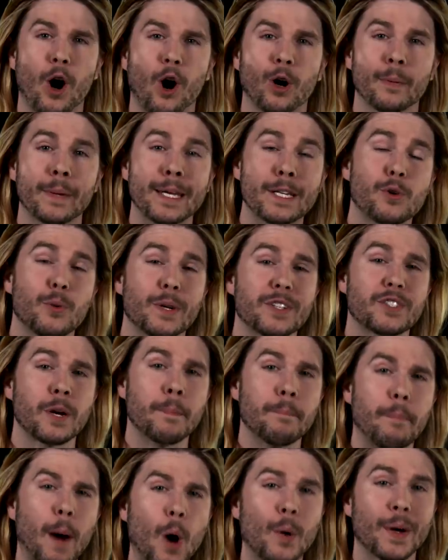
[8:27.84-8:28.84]
arm into its
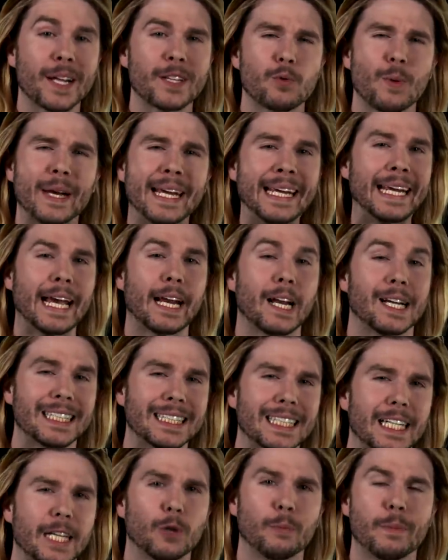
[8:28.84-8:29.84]
components, we can get a
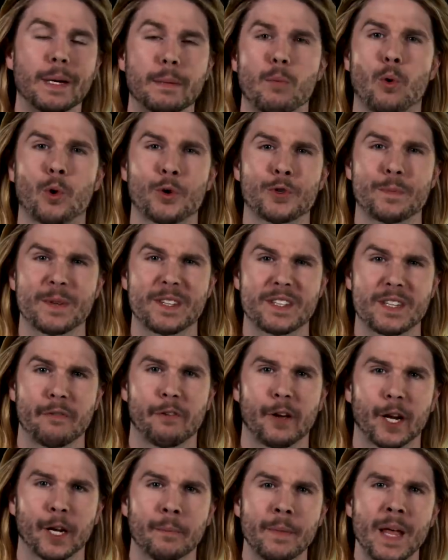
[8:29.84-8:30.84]
little bit more
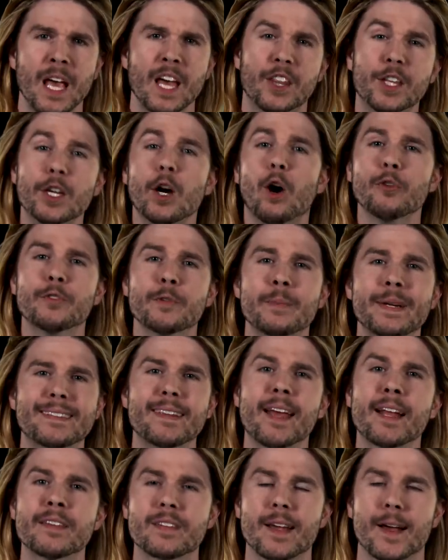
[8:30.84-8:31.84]
specific. The ultimate
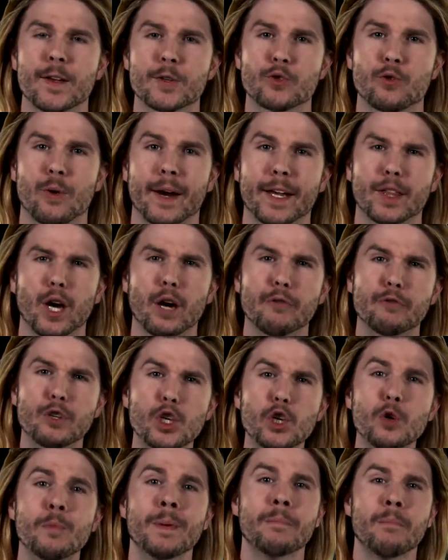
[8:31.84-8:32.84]
tensile strength of
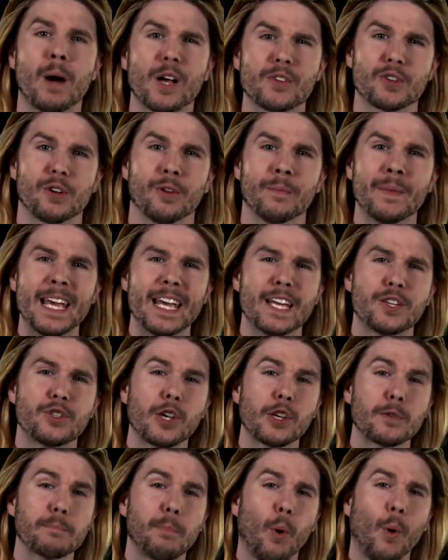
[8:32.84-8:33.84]
human muscle is
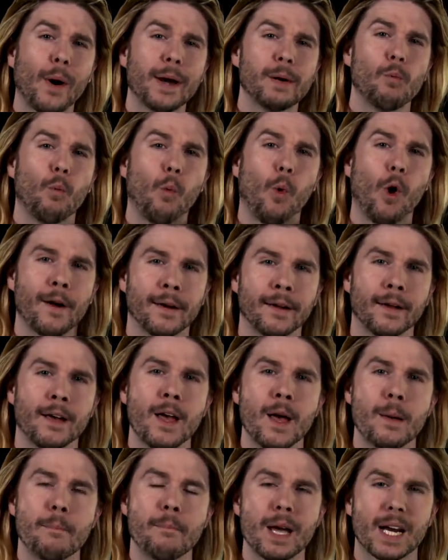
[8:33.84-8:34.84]
just 0.1
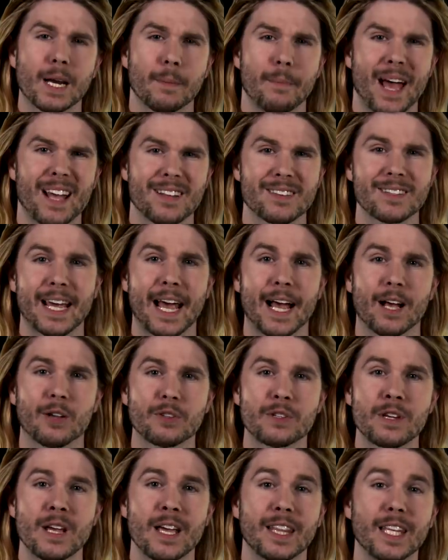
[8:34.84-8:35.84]

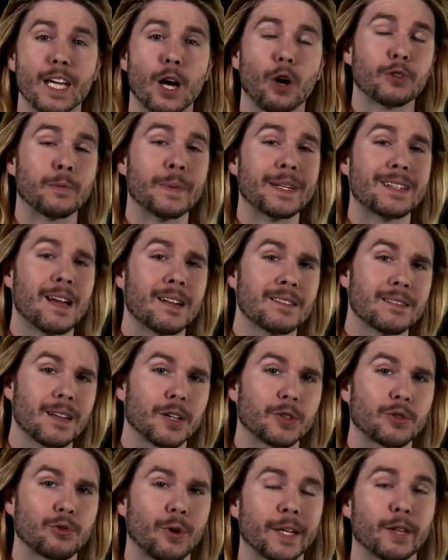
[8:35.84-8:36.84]
megapascals. The ultimate
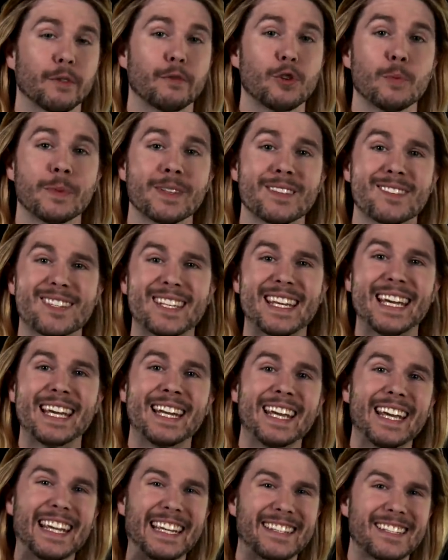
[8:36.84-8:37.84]
tensile strength of human
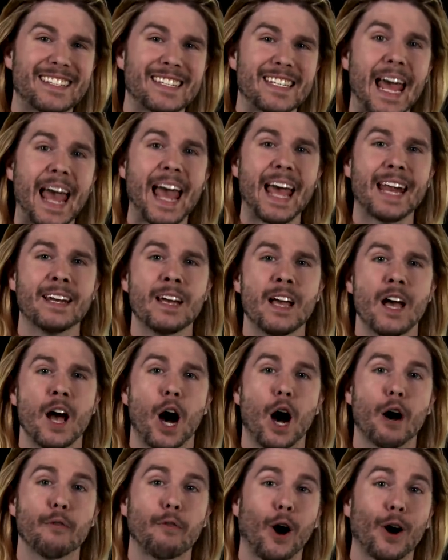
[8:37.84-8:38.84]
skin is 10,
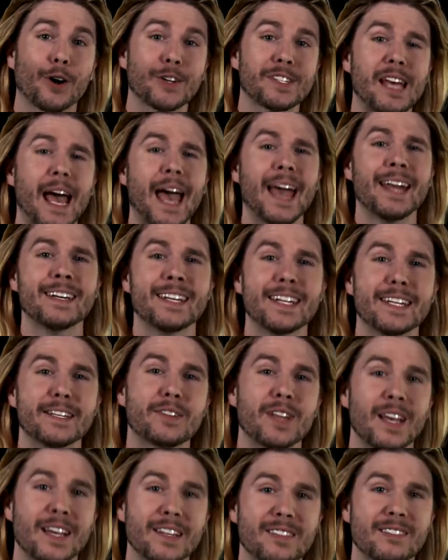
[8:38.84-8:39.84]
of our
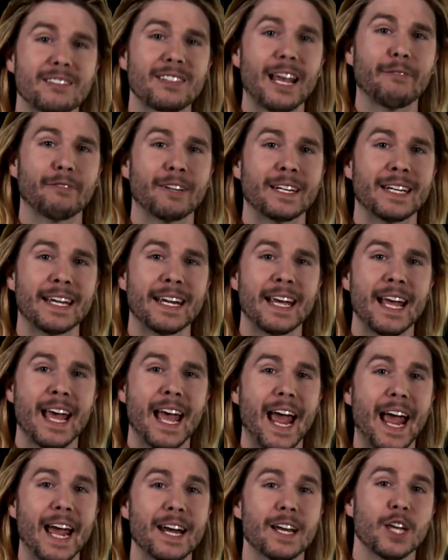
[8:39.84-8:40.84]
tendies, 70,
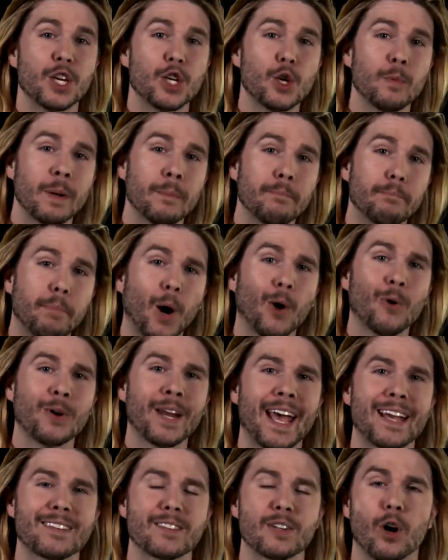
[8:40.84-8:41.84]
and human bone
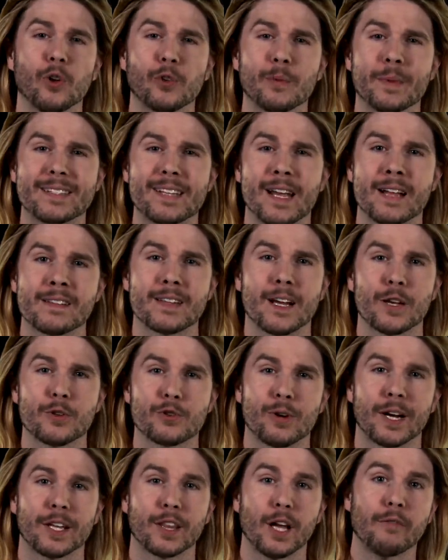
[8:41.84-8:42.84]
has an ultimate tensile
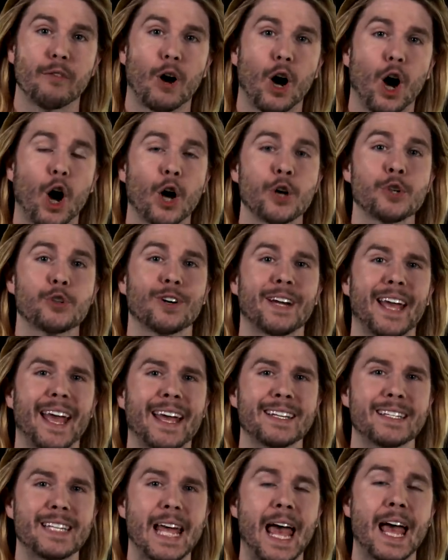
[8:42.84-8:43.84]
strength of
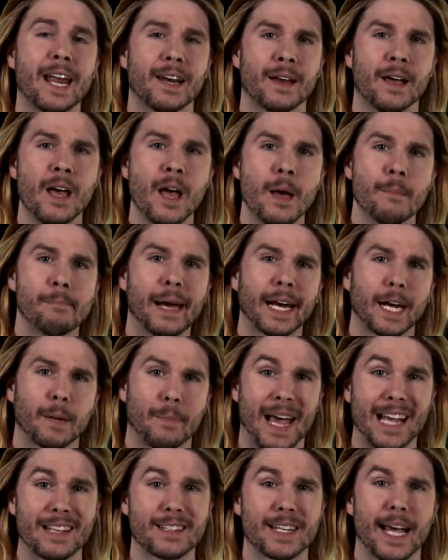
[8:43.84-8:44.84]
110
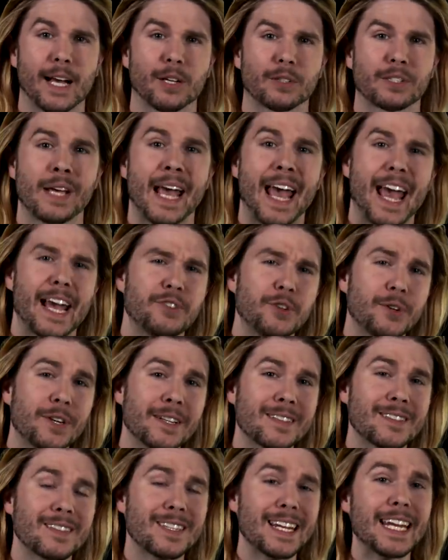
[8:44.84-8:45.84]
megapascals. As you
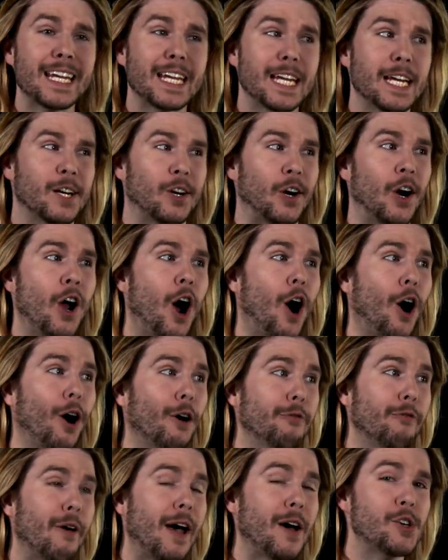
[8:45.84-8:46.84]
can see here,
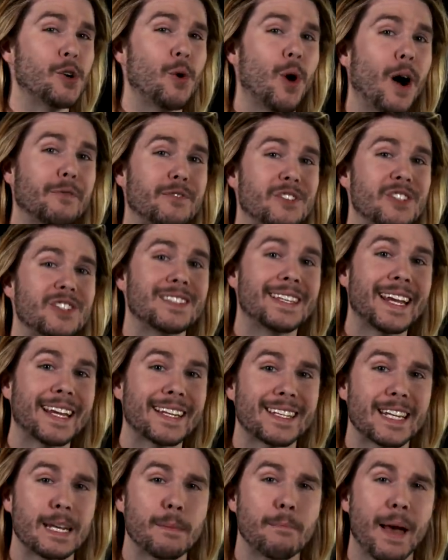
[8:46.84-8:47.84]
our value of
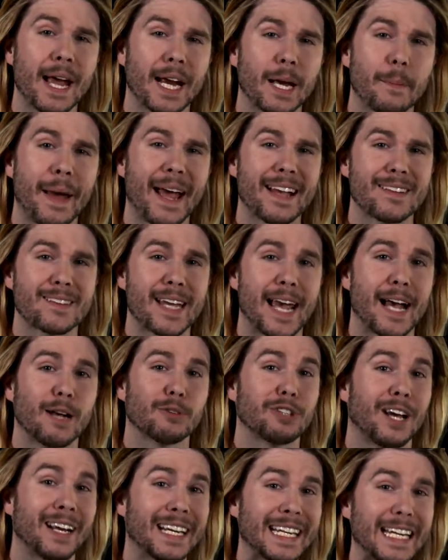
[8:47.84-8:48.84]
60
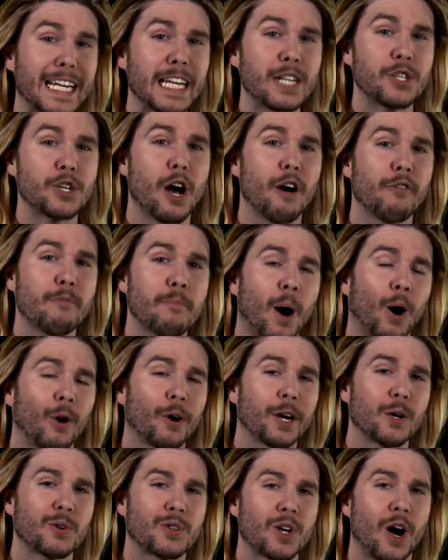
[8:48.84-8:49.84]
megapascals on each of
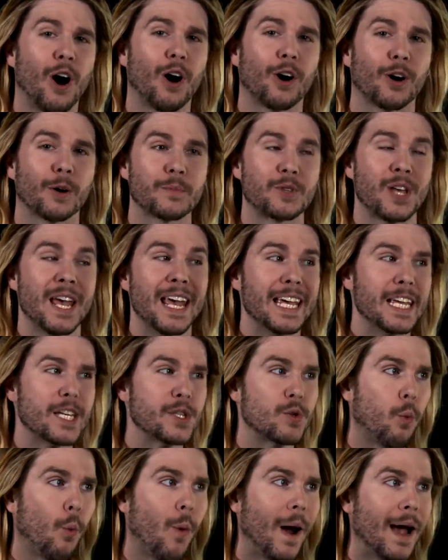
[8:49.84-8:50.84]
Mario's arms
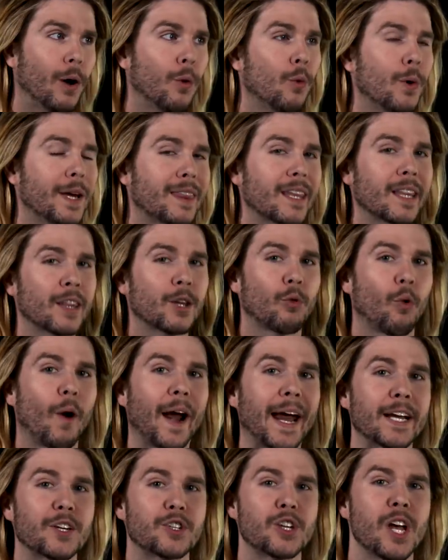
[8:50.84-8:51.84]
is well within the
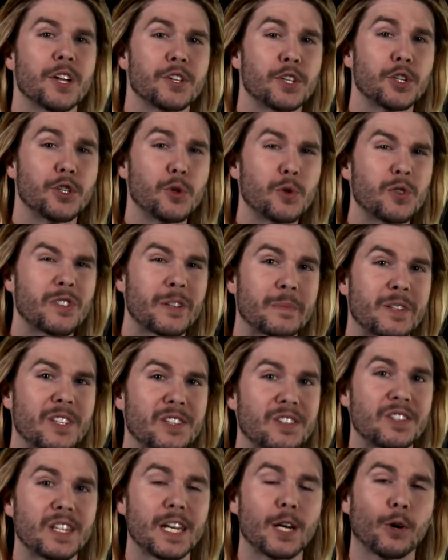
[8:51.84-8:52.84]
range to do some
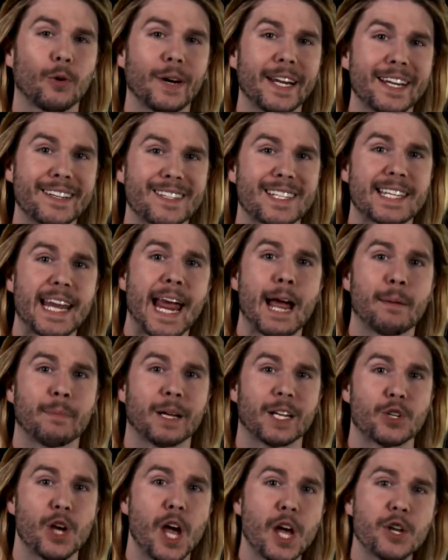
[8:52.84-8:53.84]
serious
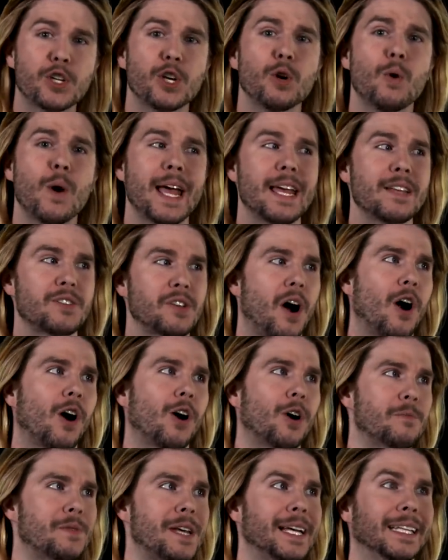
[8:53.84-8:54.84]
damage to his
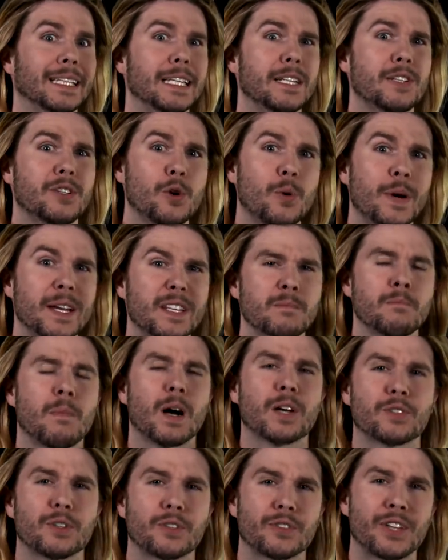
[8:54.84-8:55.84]
arms, at least to his
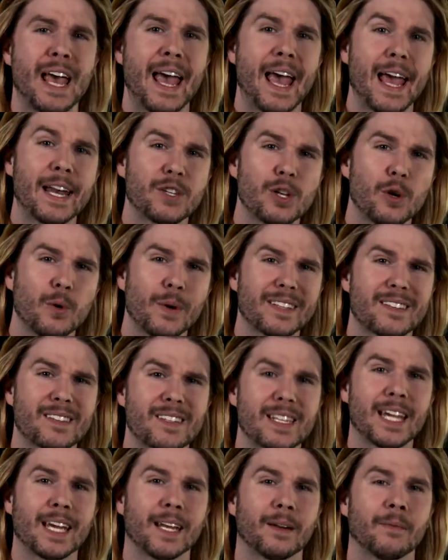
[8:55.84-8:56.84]
muscles and to his
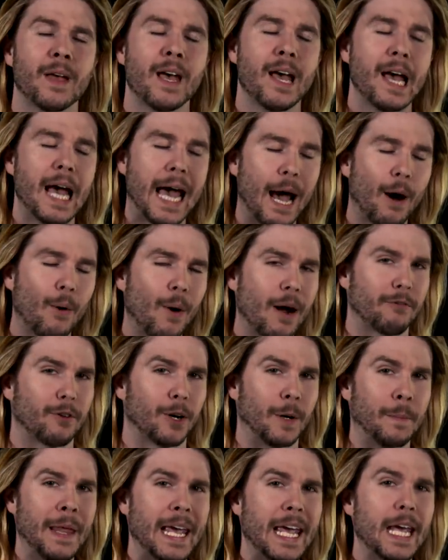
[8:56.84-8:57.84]
skin skin.
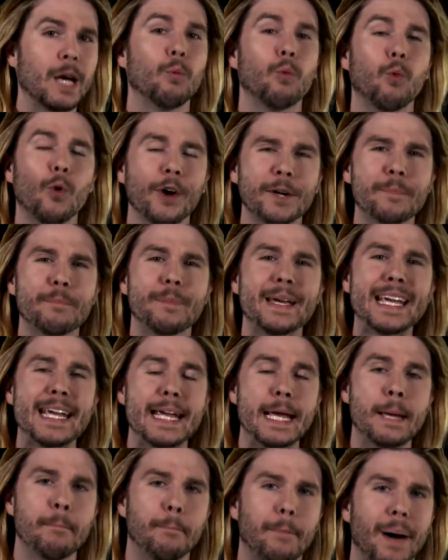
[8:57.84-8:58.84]
However, it would
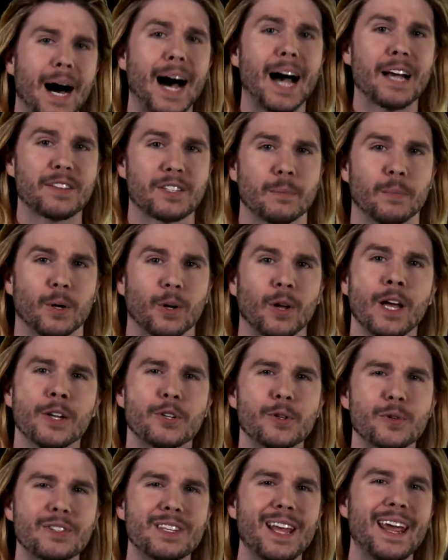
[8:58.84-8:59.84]
be impossible
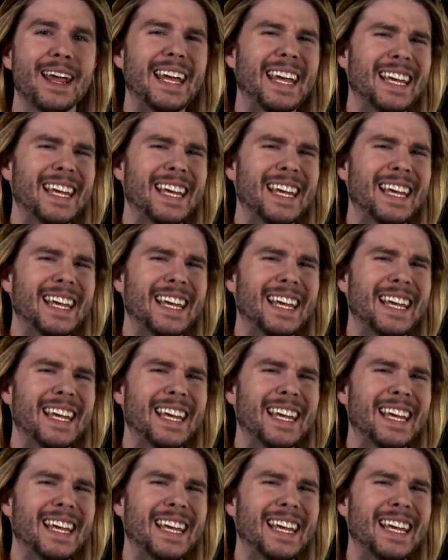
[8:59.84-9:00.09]
to say